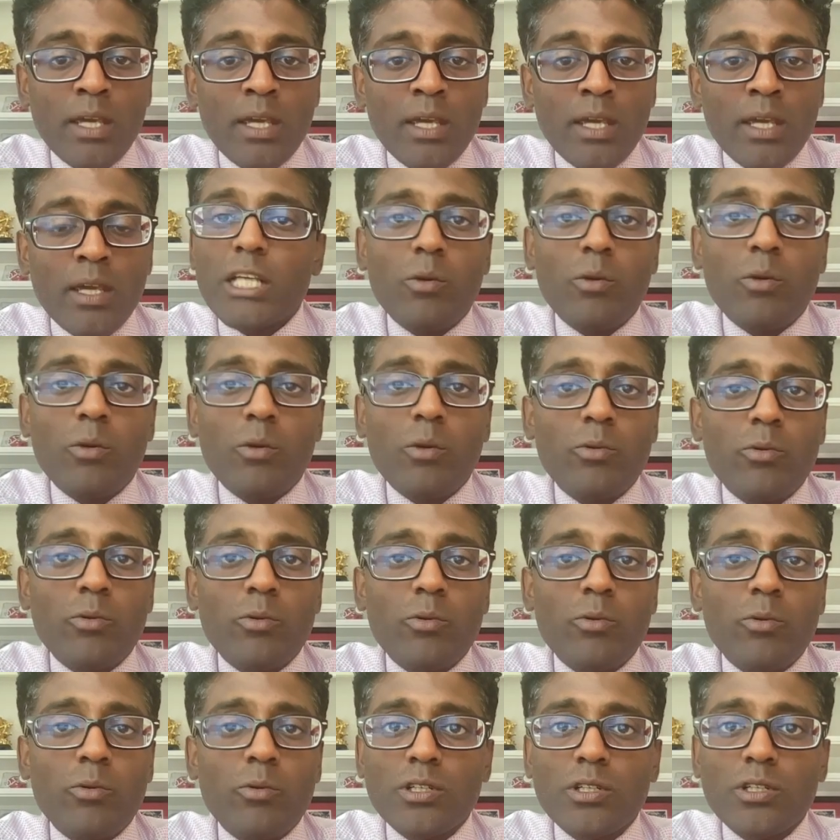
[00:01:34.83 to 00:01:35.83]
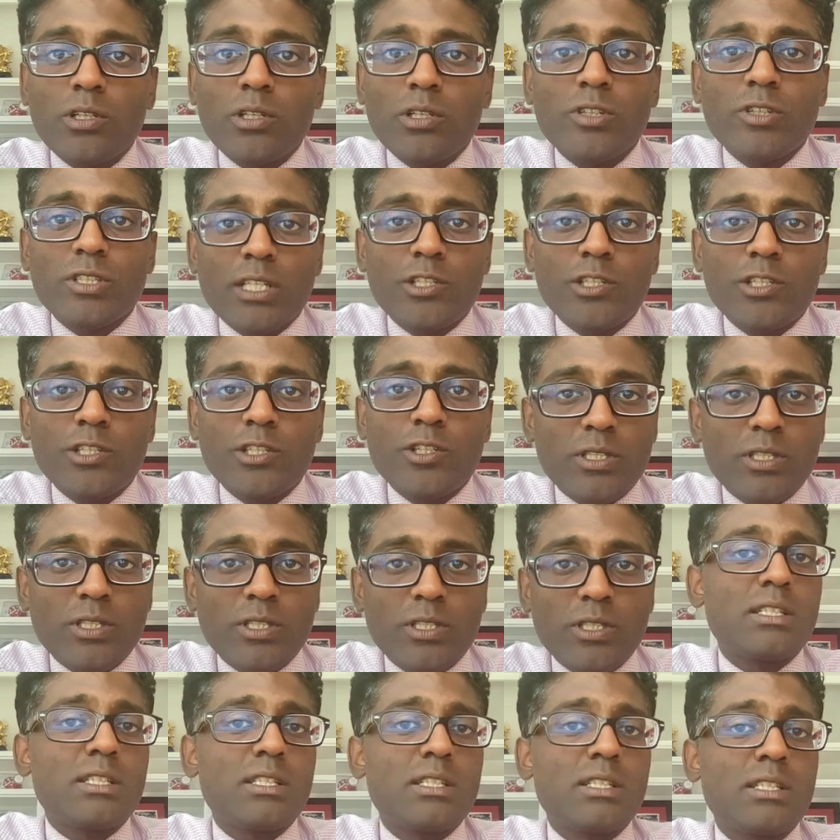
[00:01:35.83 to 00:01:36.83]
Baseball, we're still over
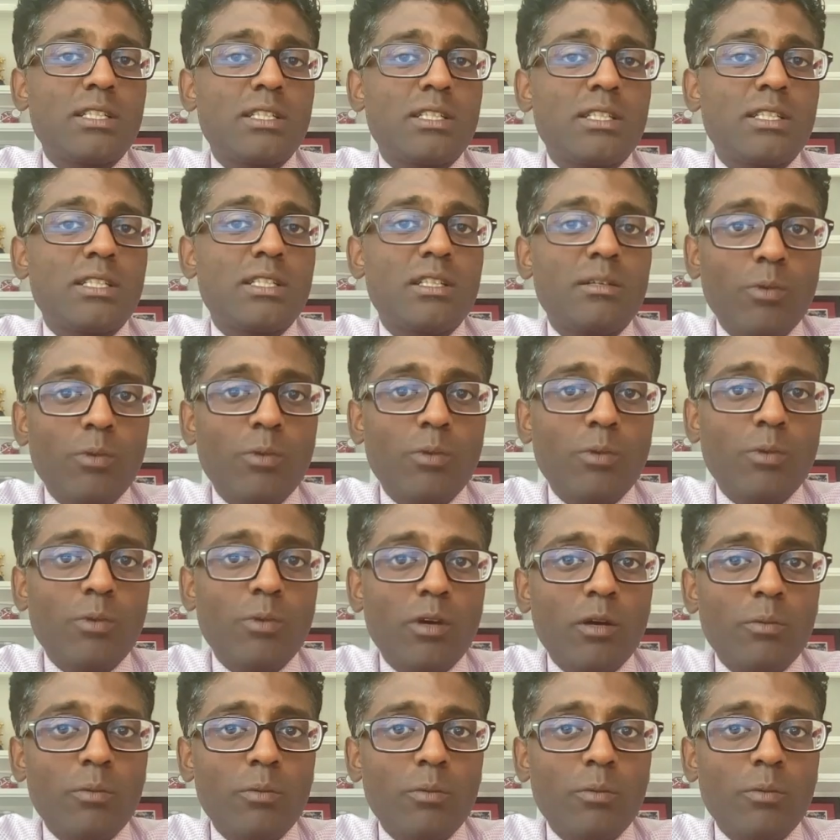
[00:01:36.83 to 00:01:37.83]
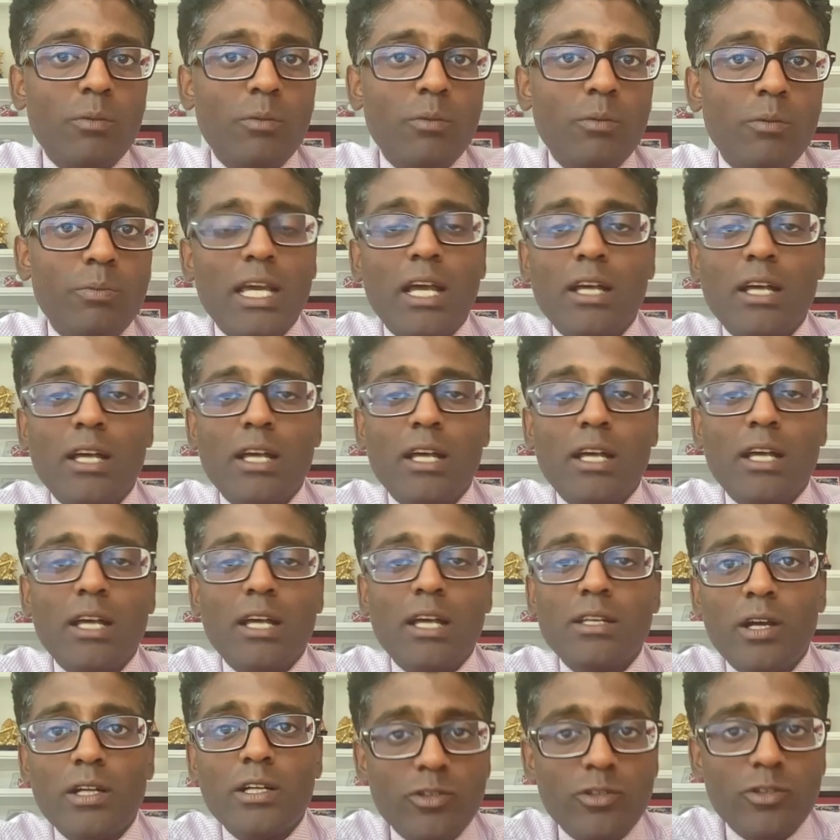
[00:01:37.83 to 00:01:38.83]
62% on the season in baseball, plus
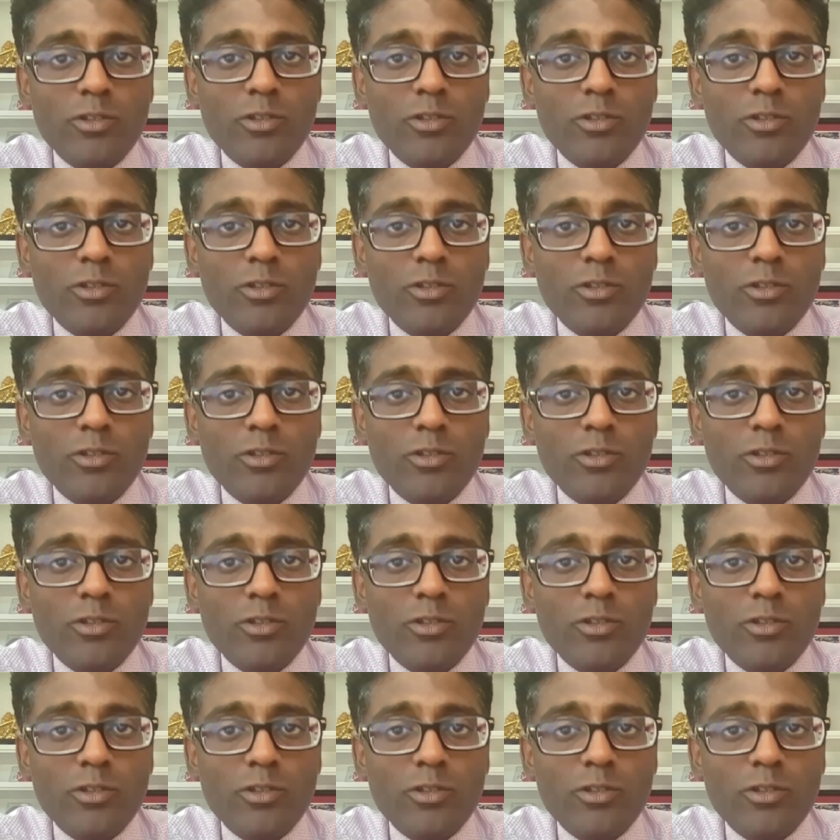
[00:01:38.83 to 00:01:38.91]
10,400.